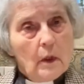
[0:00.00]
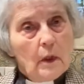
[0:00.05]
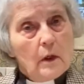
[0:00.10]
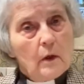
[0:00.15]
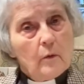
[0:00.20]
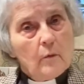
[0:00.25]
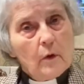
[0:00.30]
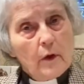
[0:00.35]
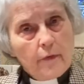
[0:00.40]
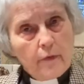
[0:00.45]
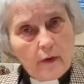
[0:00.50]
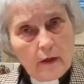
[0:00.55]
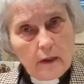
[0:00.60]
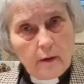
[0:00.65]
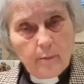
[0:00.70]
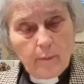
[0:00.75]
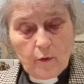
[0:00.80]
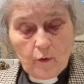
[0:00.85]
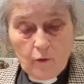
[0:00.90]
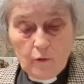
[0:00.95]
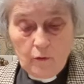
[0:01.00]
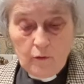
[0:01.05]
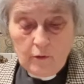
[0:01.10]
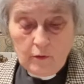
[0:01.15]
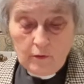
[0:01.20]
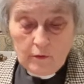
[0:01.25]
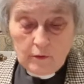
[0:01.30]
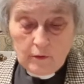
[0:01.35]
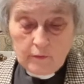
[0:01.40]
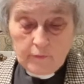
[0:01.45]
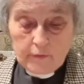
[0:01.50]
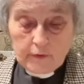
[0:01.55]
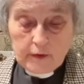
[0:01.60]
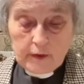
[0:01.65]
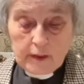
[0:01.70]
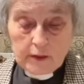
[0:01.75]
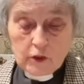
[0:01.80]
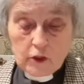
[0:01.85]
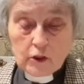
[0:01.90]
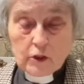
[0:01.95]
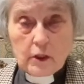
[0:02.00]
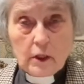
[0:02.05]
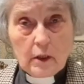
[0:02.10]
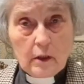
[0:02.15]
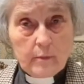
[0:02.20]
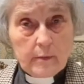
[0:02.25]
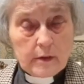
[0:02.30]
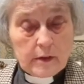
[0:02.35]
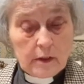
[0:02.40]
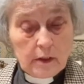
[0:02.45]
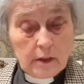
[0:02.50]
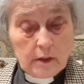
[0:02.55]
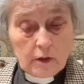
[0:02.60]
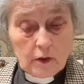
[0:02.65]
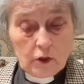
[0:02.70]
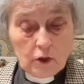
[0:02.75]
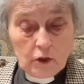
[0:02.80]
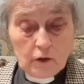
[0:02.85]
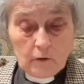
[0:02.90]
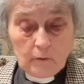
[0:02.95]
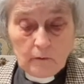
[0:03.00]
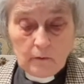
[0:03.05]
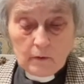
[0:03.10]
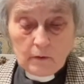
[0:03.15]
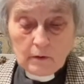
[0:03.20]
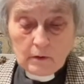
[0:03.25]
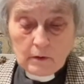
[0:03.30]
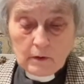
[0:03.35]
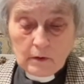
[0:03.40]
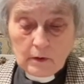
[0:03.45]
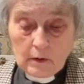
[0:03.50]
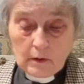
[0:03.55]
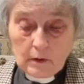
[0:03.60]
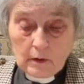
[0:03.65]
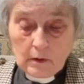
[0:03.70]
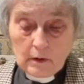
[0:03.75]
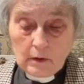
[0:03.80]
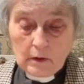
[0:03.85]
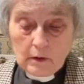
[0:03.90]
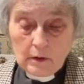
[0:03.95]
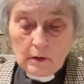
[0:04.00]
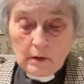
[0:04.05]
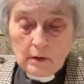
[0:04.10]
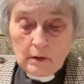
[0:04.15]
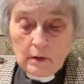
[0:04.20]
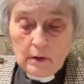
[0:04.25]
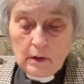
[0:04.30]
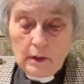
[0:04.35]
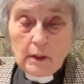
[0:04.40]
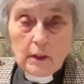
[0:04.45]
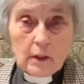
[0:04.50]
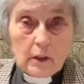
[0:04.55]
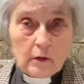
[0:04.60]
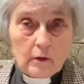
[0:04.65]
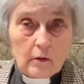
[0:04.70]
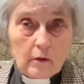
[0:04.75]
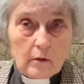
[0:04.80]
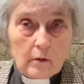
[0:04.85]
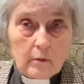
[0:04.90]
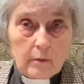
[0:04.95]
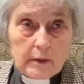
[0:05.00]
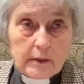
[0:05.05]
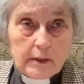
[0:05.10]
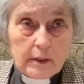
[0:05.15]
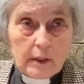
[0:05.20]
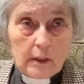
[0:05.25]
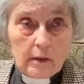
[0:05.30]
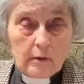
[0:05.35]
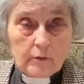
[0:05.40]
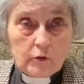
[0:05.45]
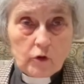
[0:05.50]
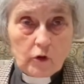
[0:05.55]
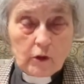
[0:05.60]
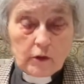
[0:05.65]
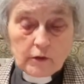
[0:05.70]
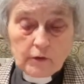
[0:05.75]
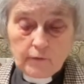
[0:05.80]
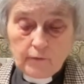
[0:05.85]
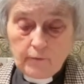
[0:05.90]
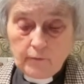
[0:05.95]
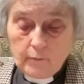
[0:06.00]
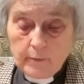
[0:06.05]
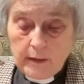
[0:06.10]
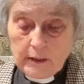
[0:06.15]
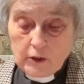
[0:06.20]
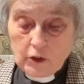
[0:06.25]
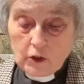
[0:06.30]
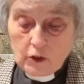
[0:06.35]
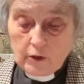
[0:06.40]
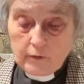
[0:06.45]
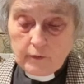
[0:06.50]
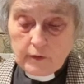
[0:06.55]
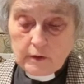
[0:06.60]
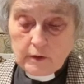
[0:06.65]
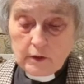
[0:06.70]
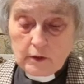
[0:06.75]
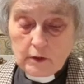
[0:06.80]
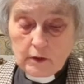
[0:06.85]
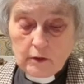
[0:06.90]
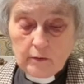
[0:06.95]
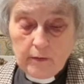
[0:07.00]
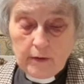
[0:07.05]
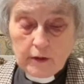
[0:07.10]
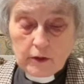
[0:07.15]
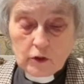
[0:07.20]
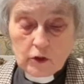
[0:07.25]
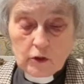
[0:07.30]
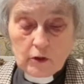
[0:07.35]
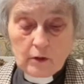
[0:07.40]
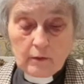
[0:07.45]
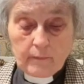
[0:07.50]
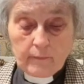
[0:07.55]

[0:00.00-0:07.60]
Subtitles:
Were they born for such a time as this too? In Luke, we see a transformation of a situation.